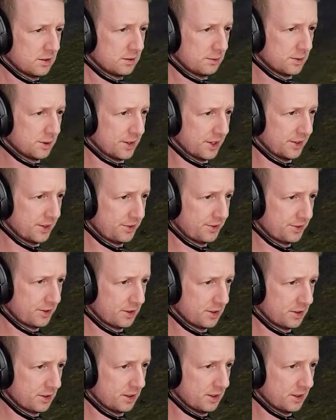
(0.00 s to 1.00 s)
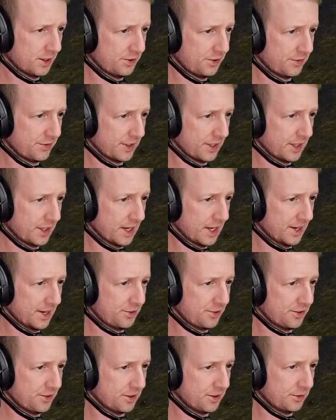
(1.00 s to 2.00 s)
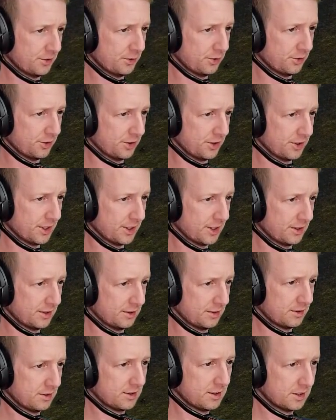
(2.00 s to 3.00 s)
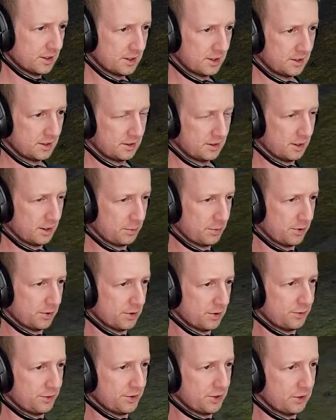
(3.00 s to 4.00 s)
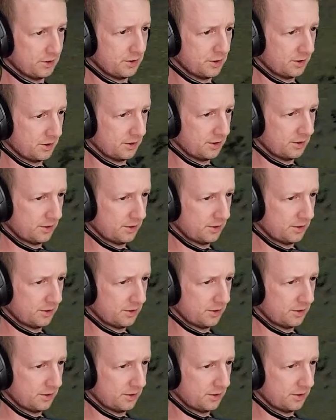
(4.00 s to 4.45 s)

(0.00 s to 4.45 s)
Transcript: But that's less of a catch than losing that hippogriff unit.